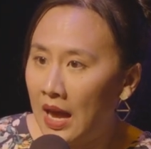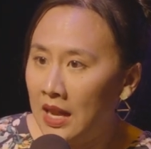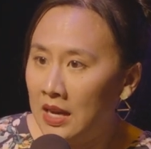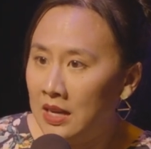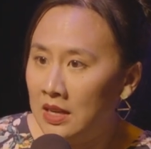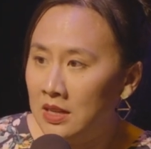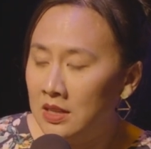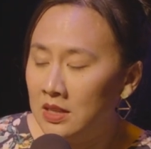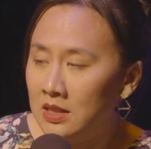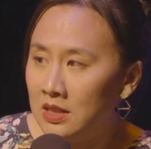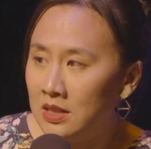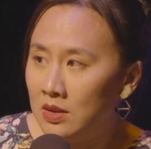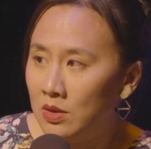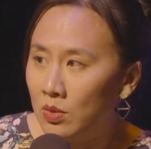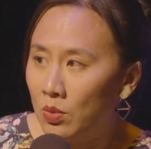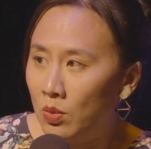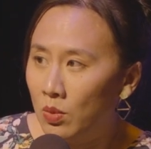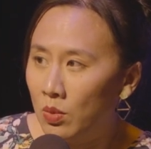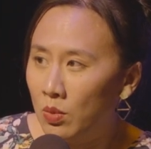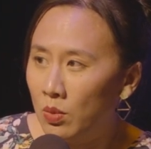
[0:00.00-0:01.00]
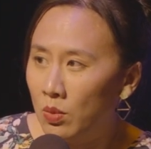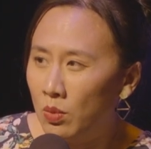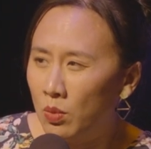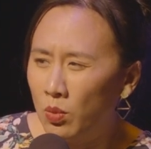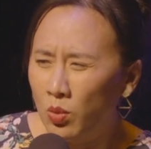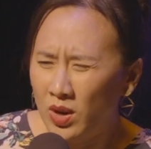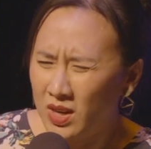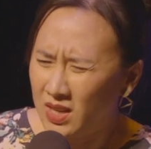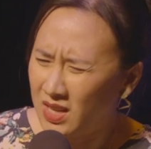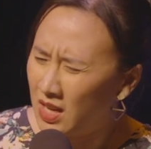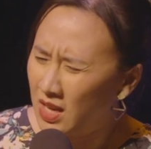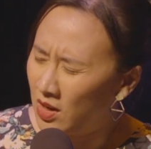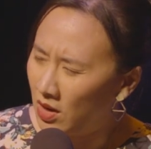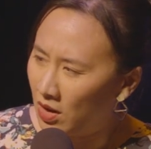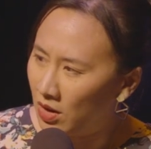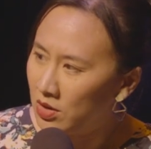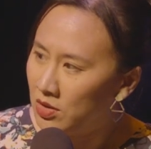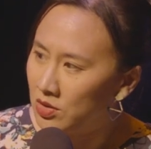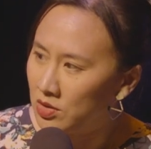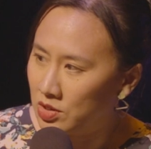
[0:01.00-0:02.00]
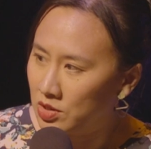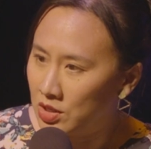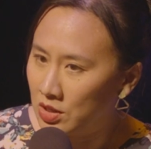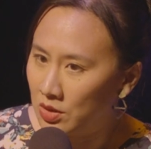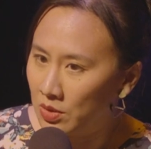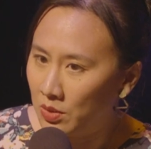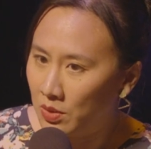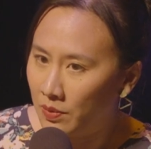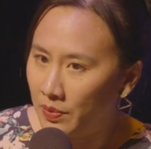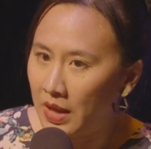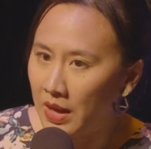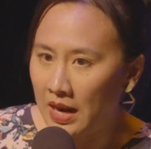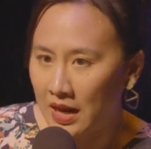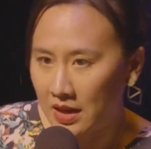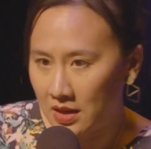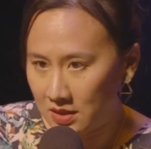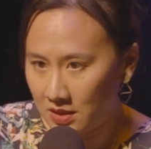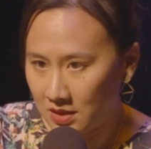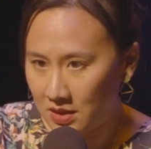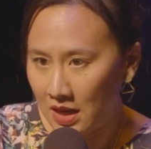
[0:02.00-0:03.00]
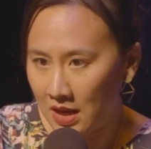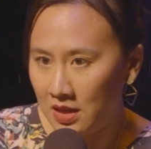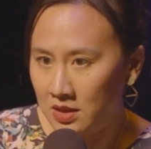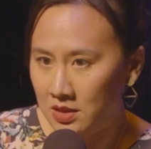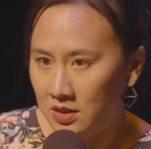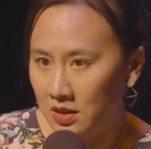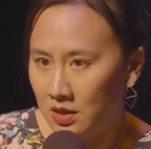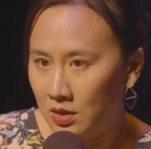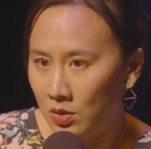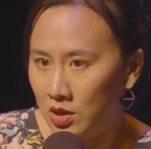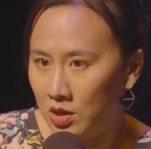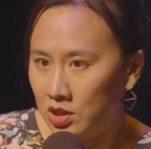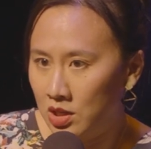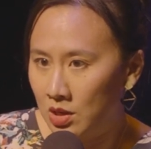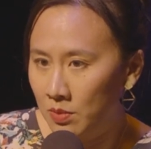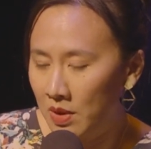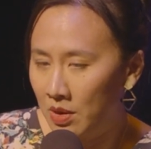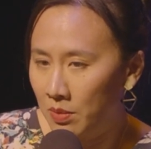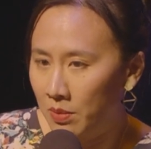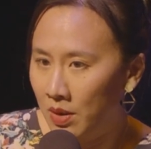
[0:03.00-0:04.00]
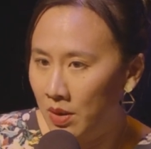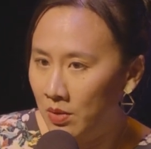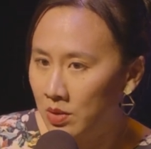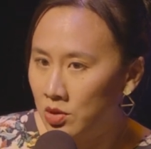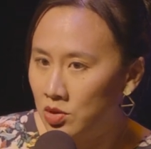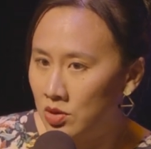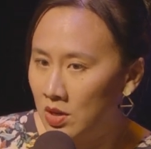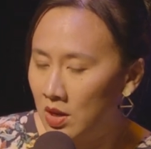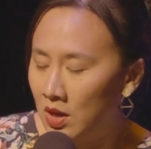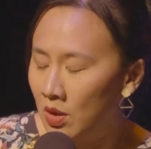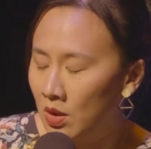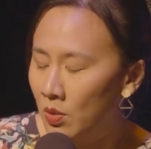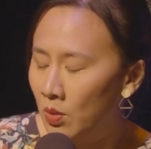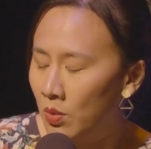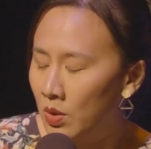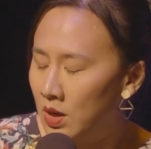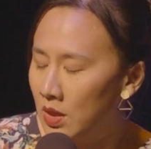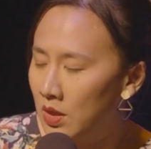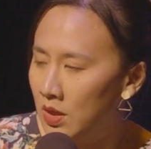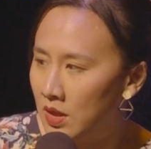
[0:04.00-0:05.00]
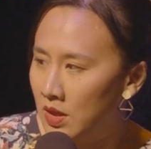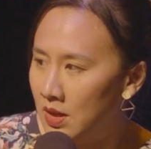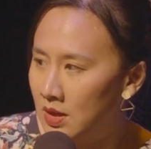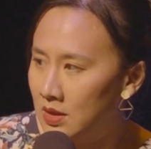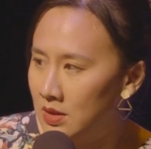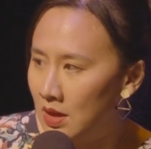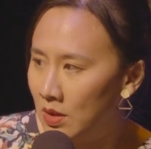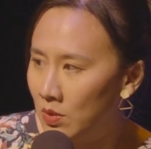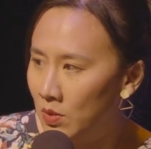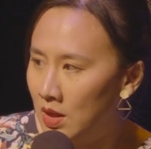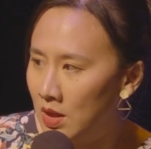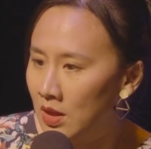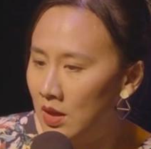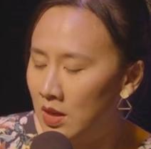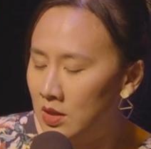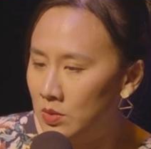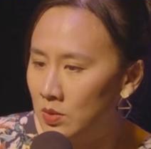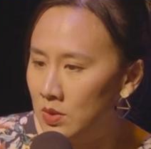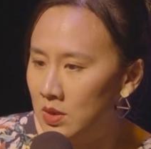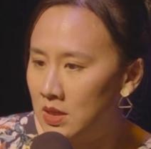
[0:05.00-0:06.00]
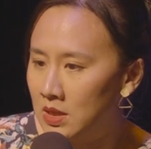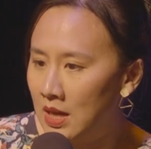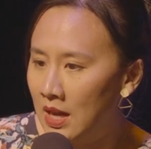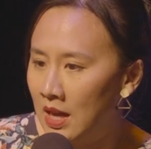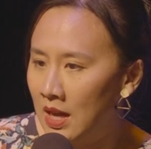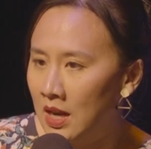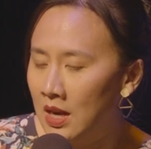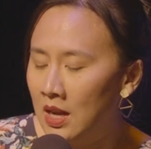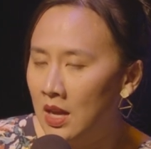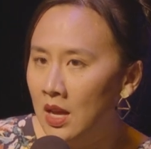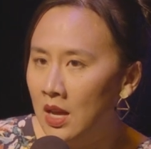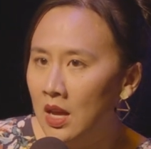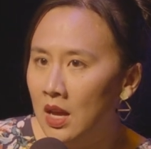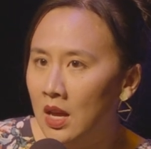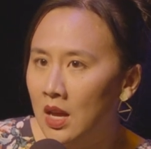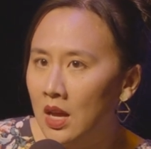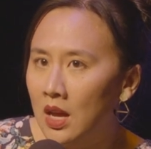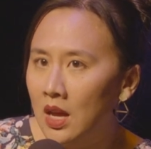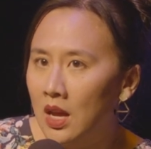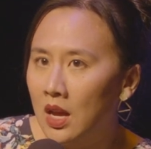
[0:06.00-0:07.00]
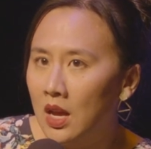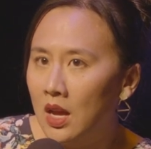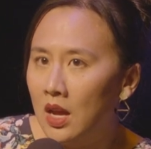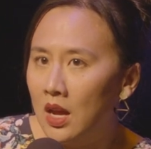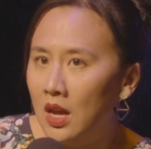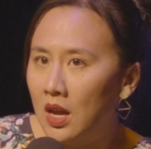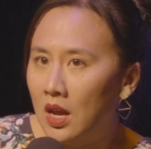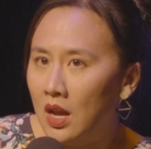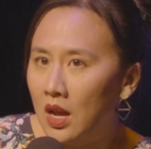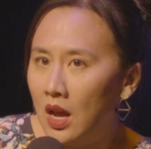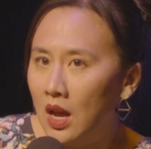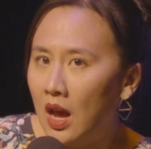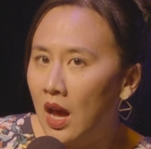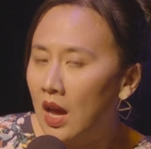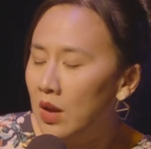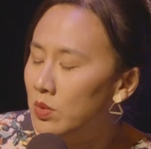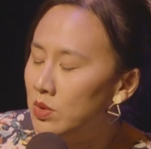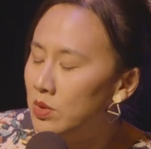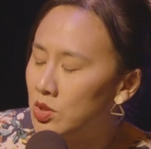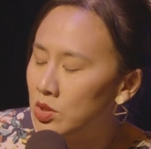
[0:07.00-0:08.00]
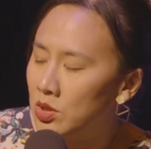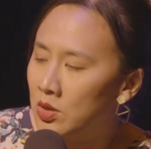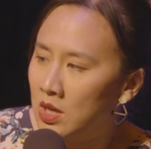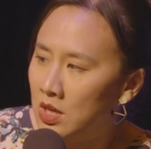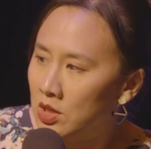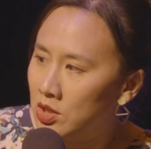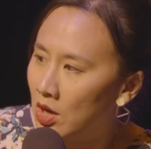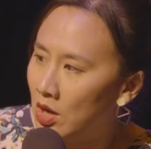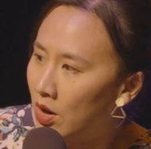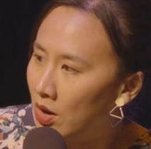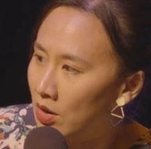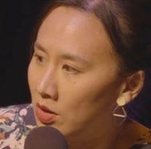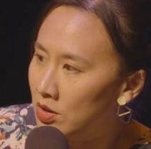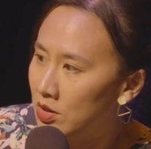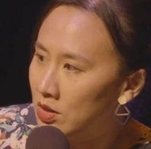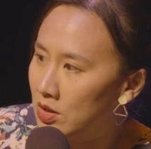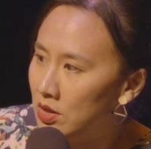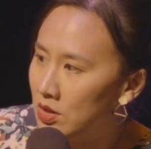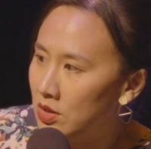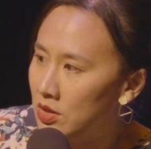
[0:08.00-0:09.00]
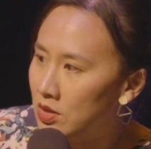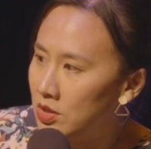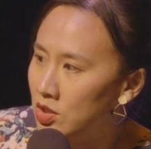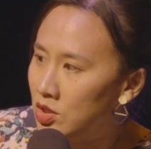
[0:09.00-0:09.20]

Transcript: And what can art do? And I guess it ties to the question about poetry. One of the things I realized was that I was turning to art